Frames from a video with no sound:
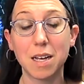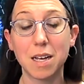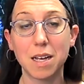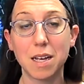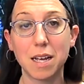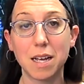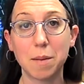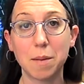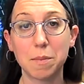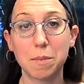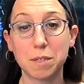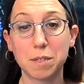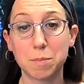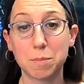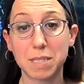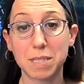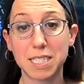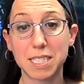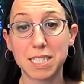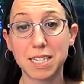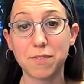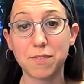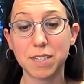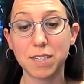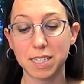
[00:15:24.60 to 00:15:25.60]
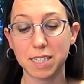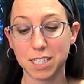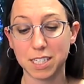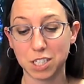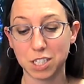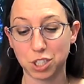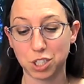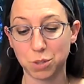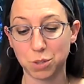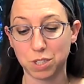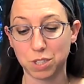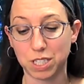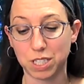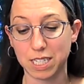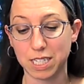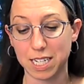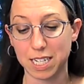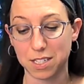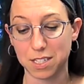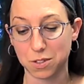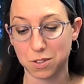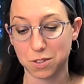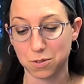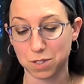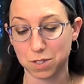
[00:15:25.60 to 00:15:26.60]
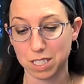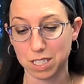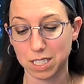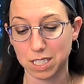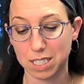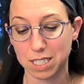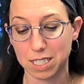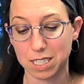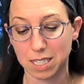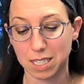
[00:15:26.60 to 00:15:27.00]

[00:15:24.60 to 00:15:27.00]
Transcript: specifically in Jewish day schools.